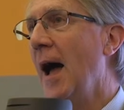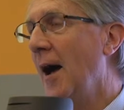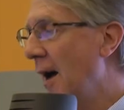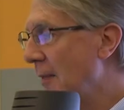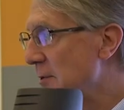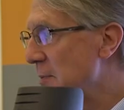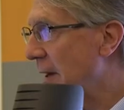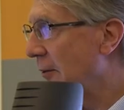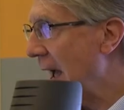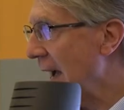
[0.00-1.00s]
uh, and there was a
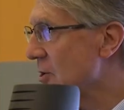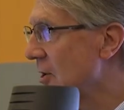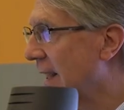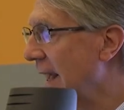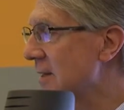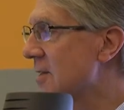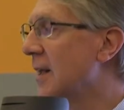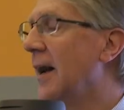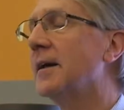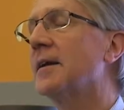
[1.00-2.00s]
big reaction against
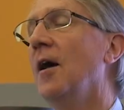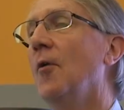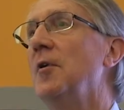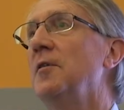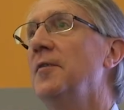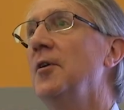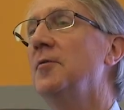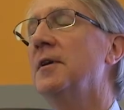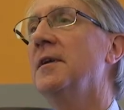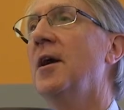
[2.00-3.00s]
that with a view
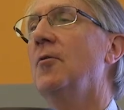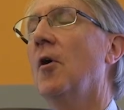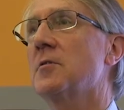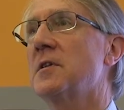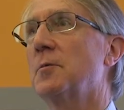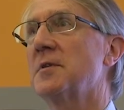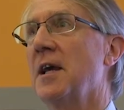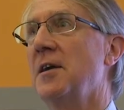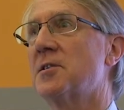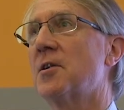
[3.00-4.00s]
that no, Oxford was
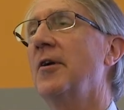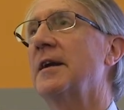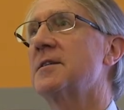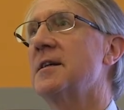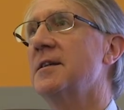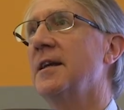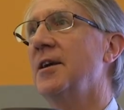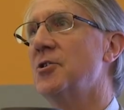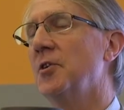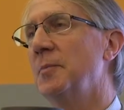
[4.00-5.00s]
a historic city,
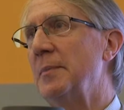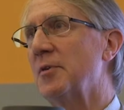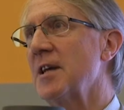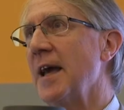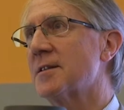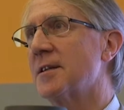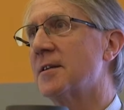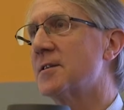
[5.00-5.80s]
it should be protected.